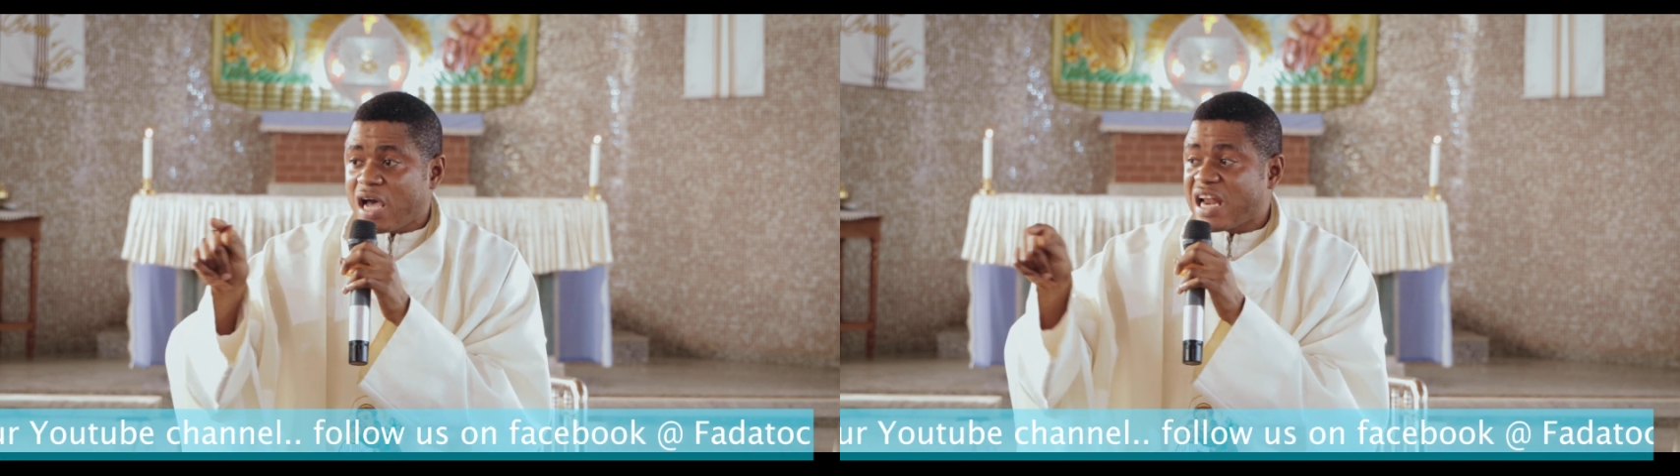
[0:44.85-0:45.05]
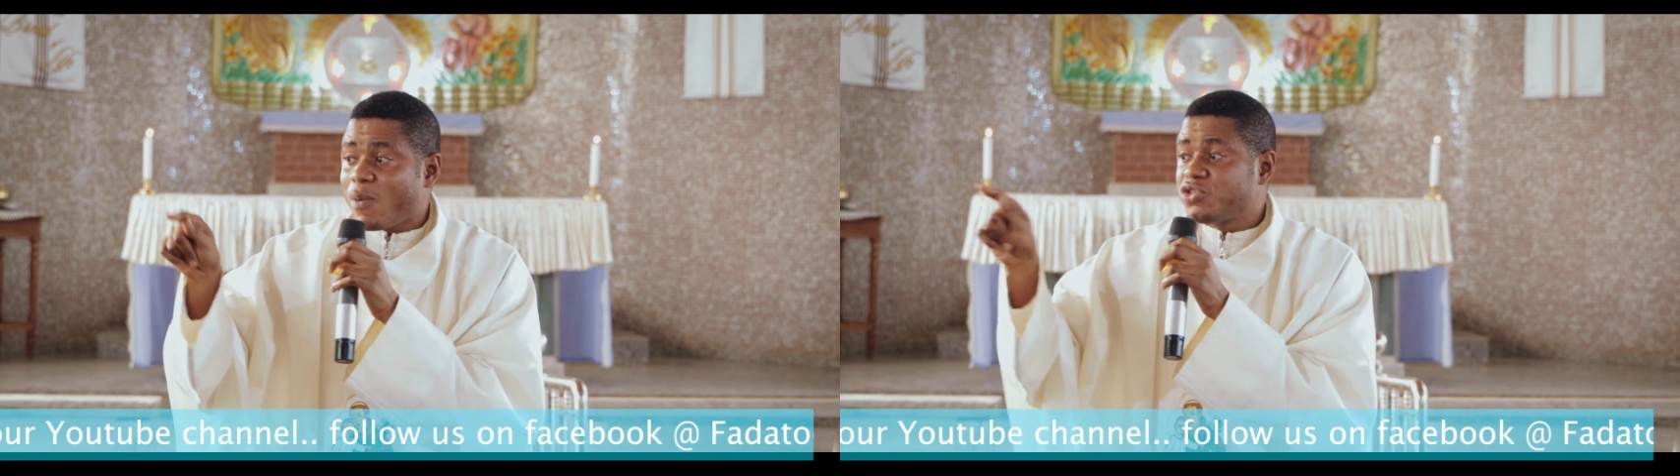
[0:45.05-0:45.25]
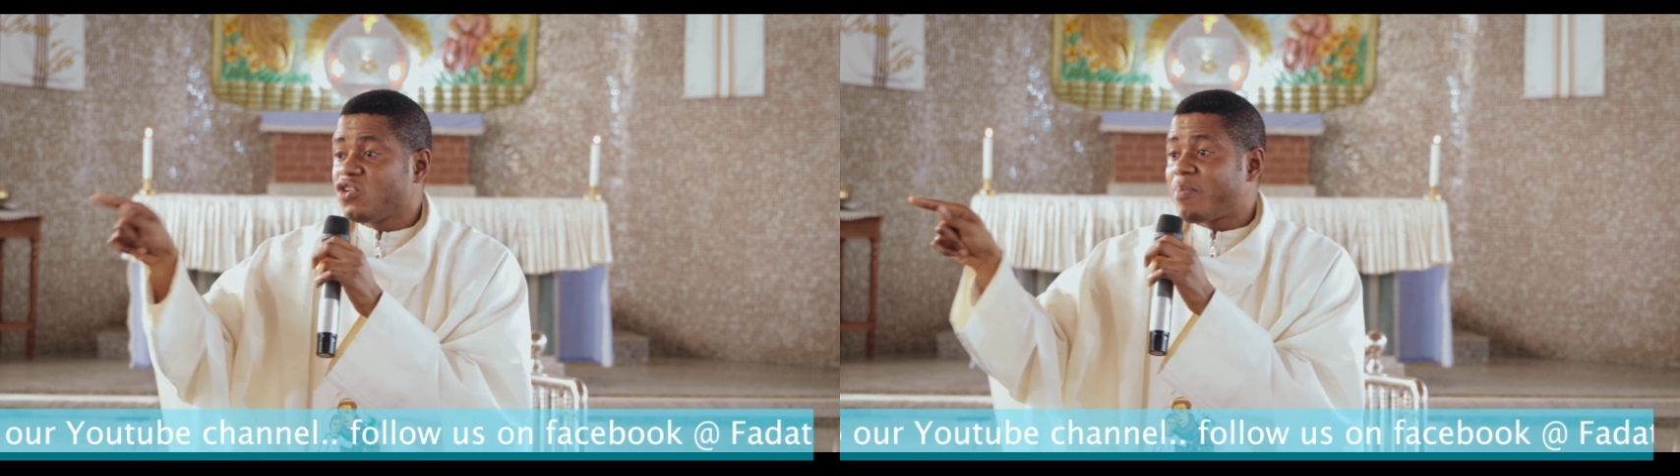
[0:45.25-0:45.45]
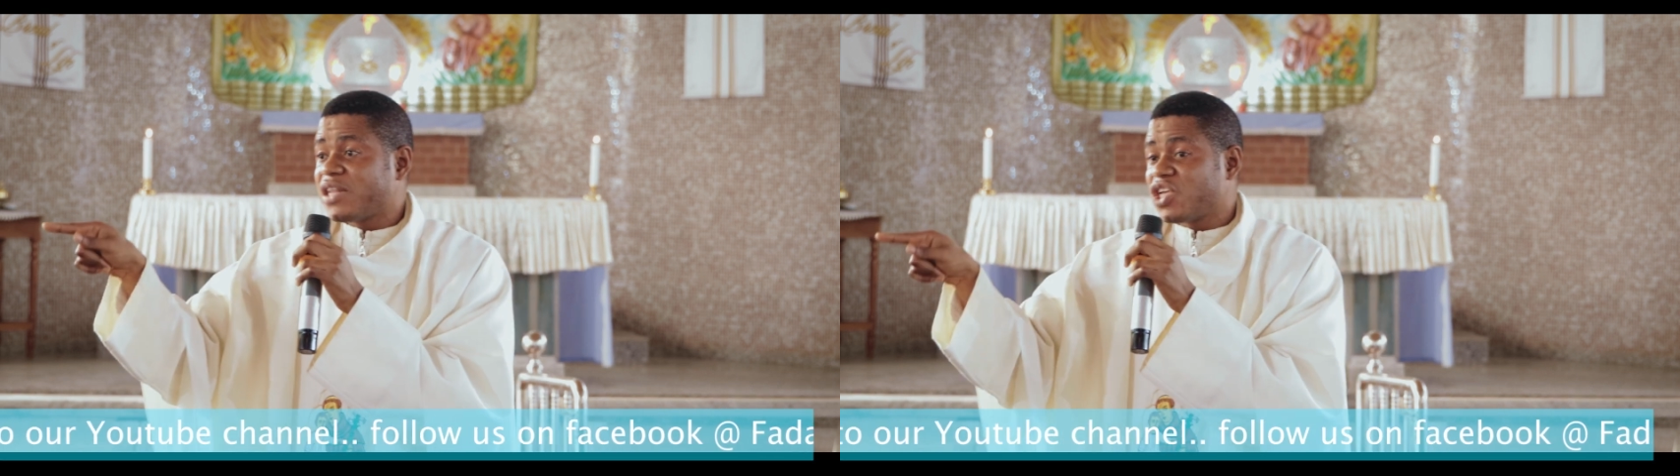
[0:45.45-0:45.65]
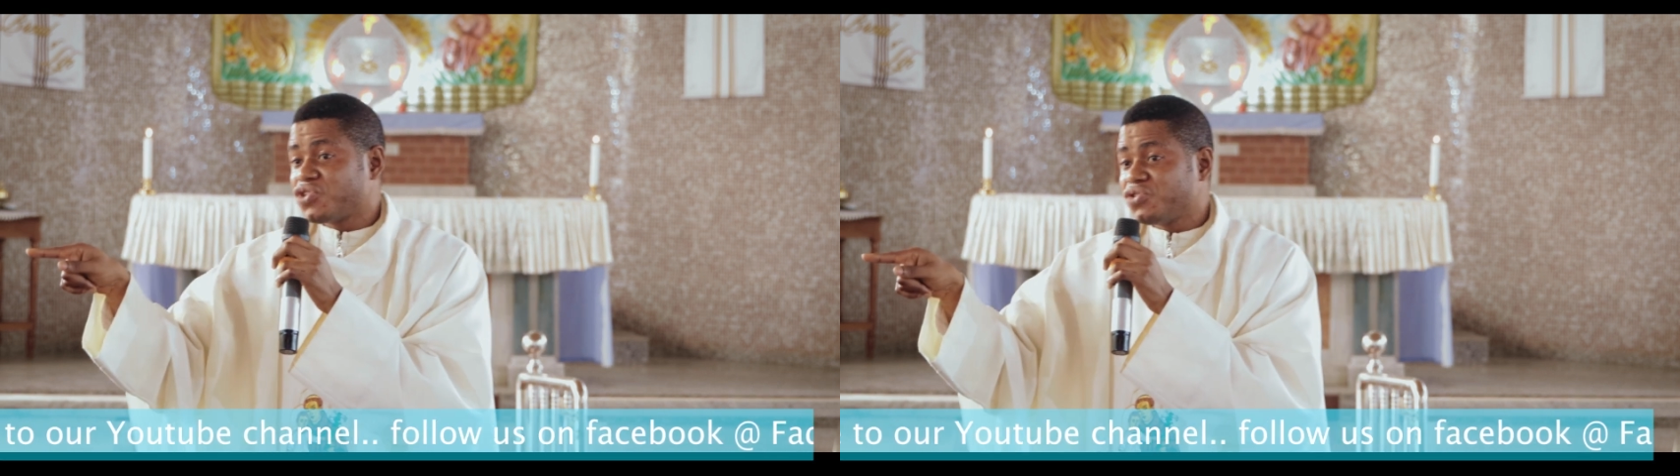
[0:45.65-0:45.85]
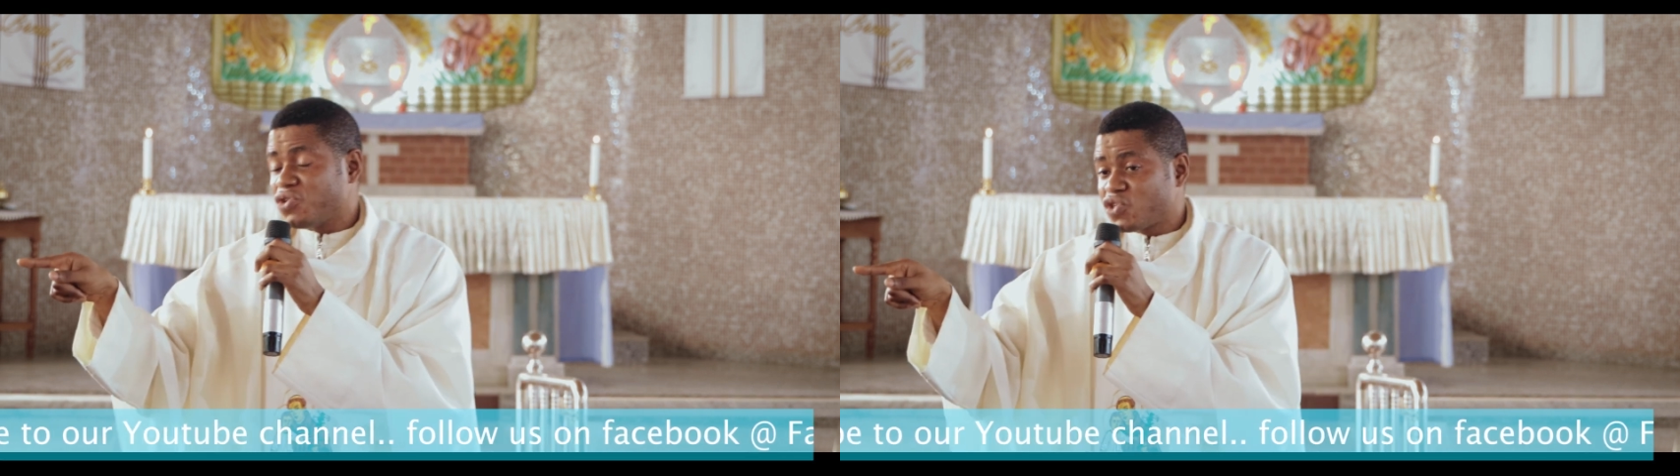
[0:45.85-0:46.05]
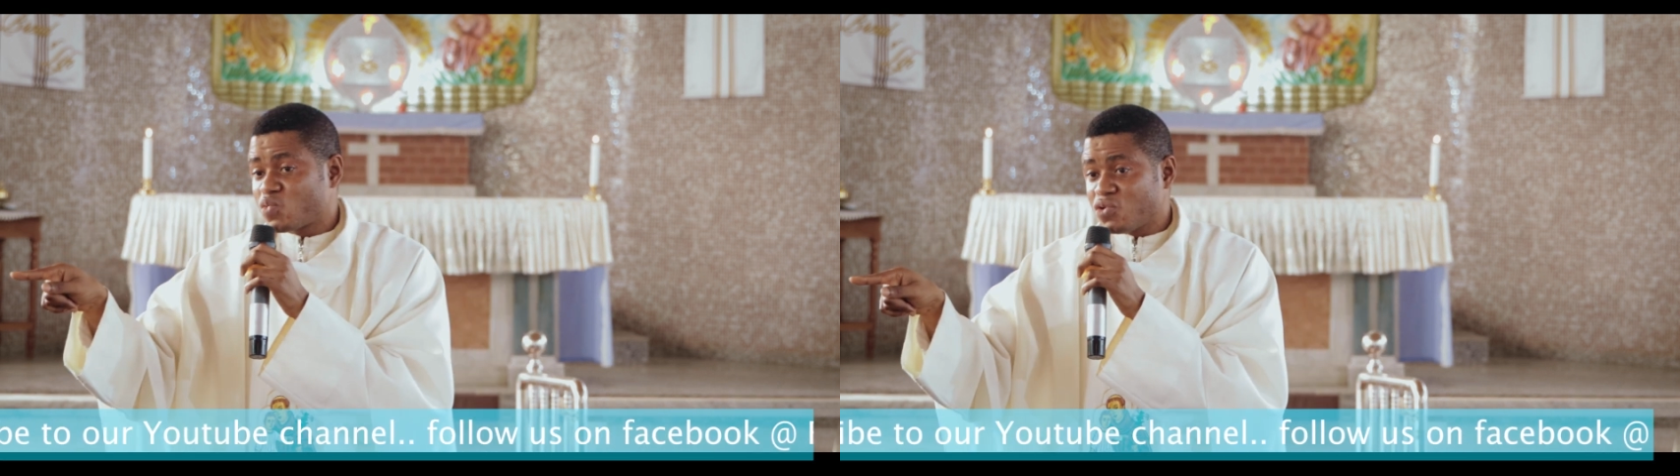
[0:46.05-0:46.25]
and I want you to pay attention to this